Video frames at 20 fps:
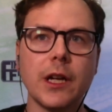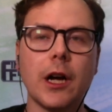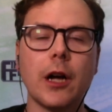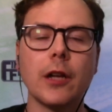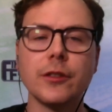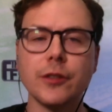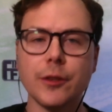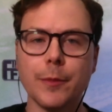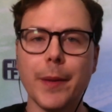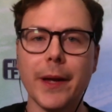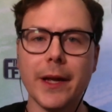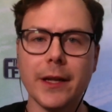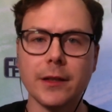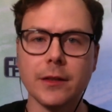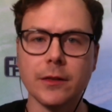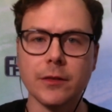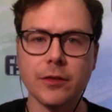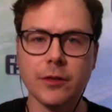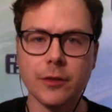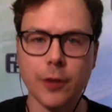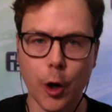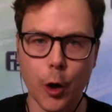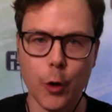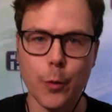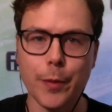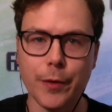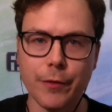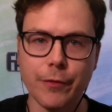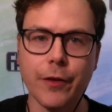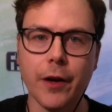underpins
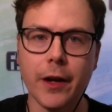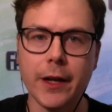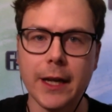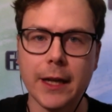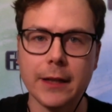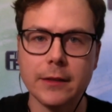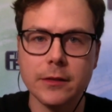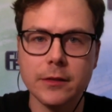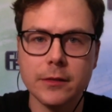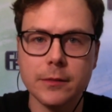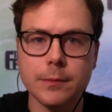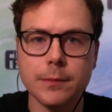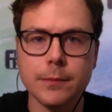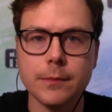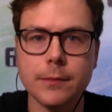open finance?